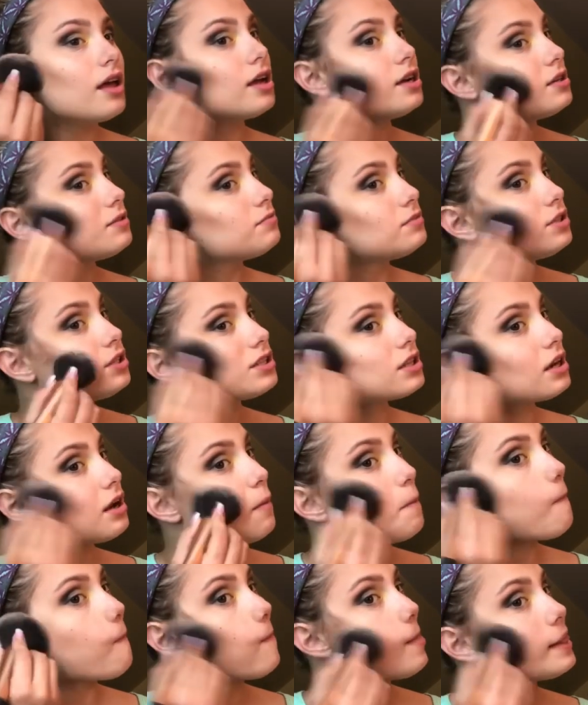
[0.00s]
I'm just gonna
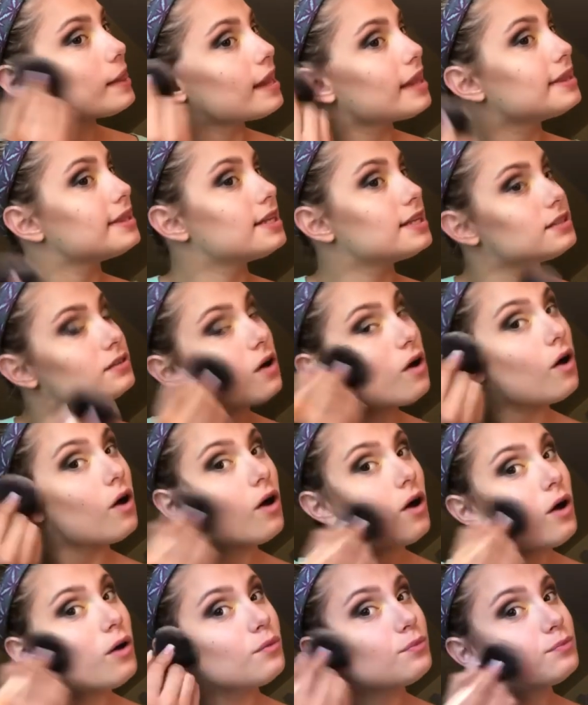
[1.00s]
blend this
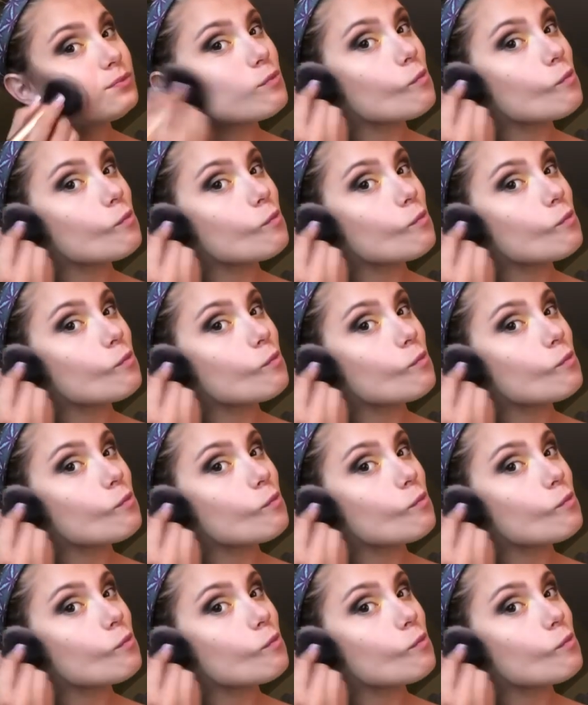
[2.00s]
all.